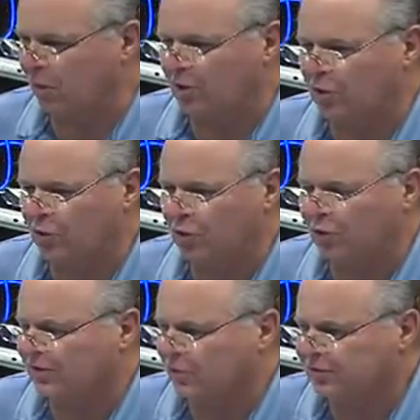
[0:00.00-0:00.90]
What, who,
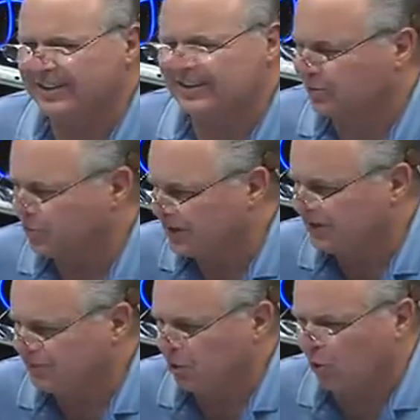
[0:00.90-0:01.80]
who, who is he going to read
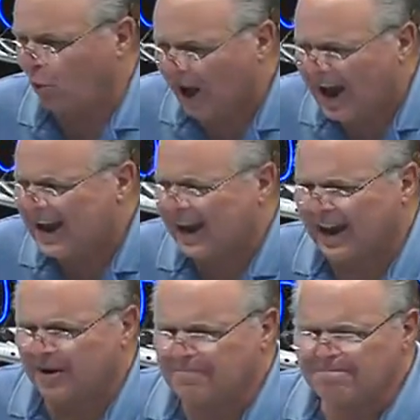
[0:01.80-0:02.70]
this book? Why,